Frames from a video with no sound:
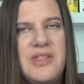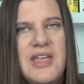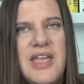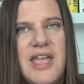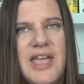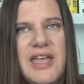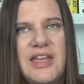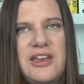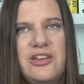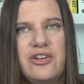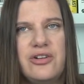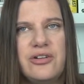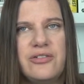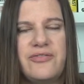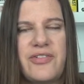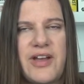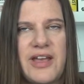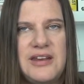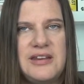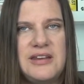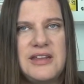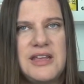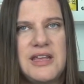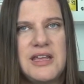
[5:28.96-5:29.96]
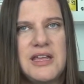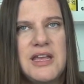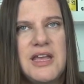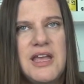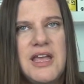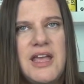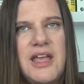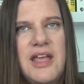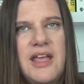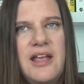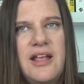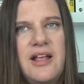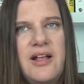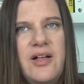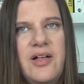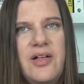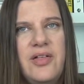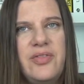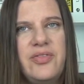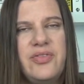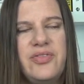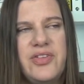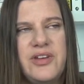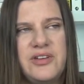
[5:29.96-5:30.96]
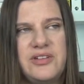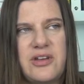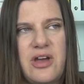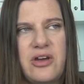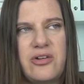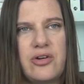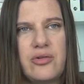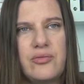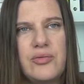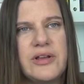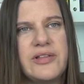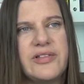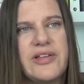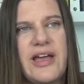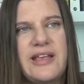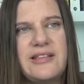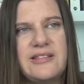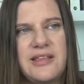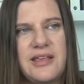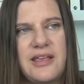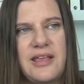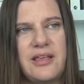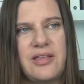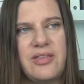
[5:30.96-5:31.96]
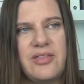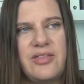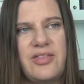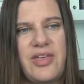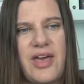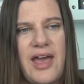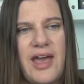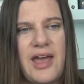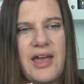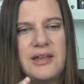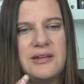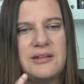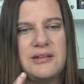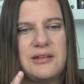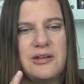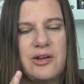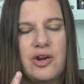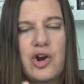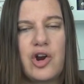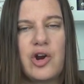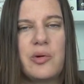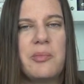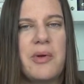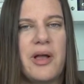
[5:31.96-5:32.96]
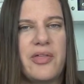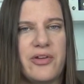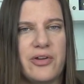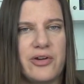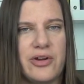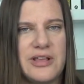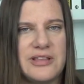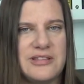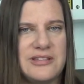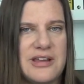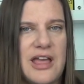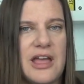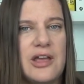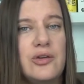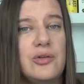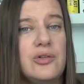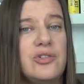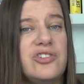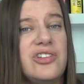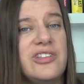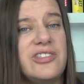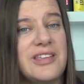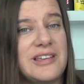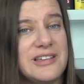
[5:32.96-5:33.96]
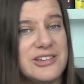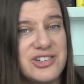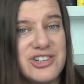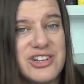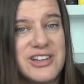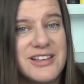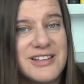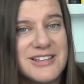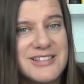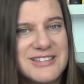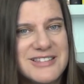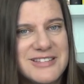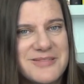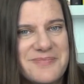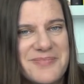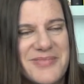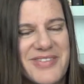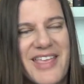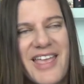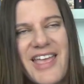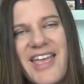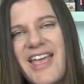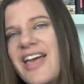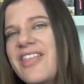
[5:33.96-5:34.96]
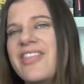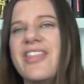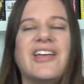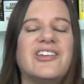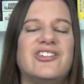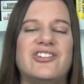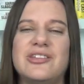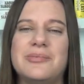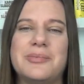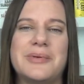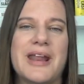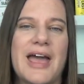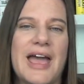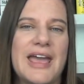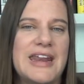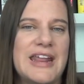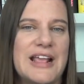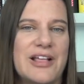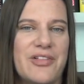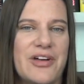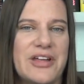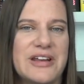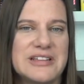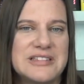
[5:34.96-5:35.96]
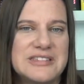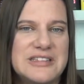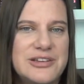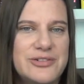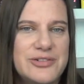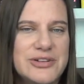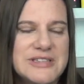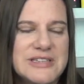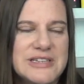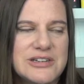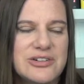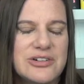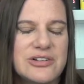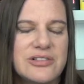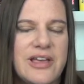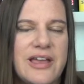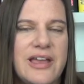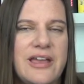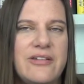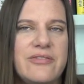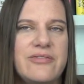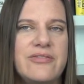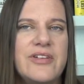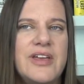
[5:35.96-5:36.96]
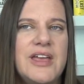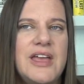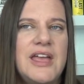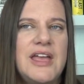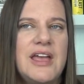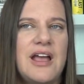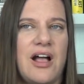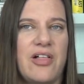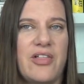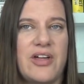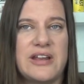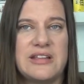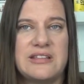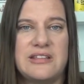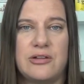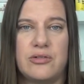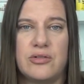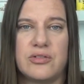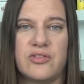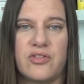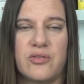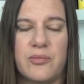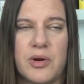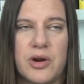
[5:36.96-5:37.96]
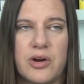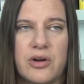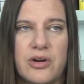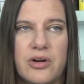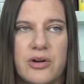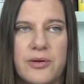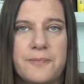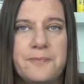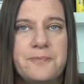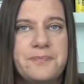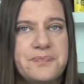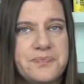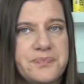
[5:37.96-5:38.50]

And you're finding the daughter realizing that her mother is not who she thinks she is and that she's been hiding a lot of secrets in her life, a lot of secrets from her.